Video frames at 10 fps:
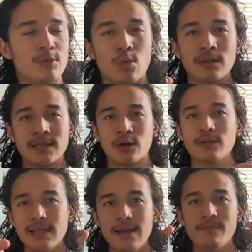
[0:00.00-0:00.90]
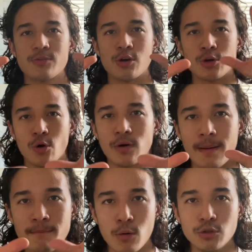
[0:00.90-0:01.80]
you're literally the nerd
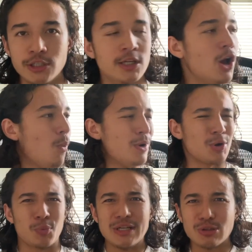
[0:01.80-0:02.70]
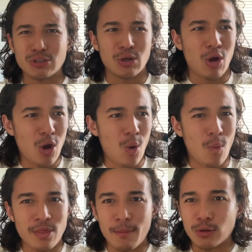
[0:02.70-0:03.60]
emoji when you're researching
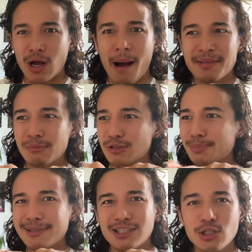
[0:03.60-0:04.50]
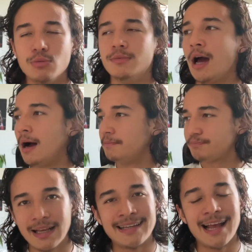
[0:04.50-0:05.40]
the most optimal split to do. Nah,
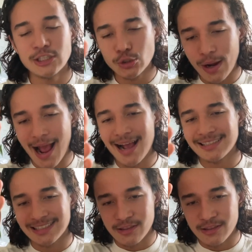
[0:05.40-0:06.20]
get your ass to